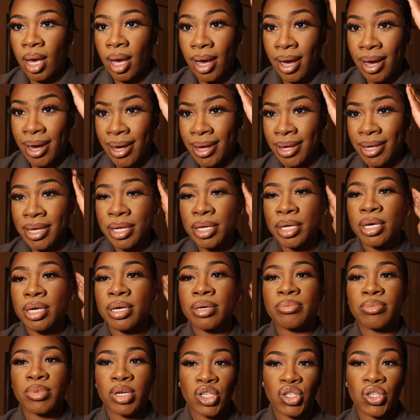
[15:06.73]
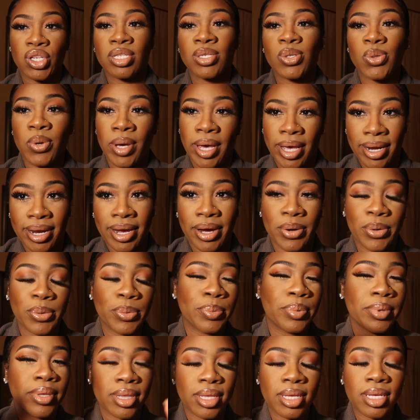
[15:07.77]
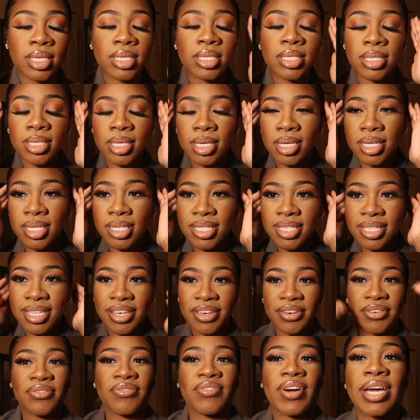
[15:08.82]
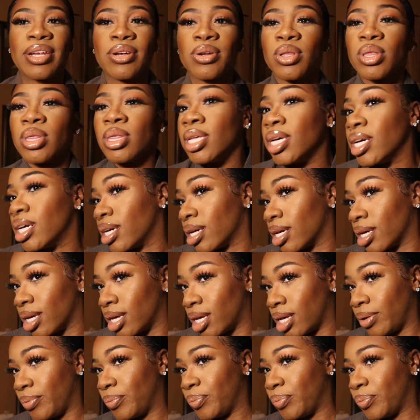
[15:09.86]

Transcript: I am rushing to head out, but this is the final look.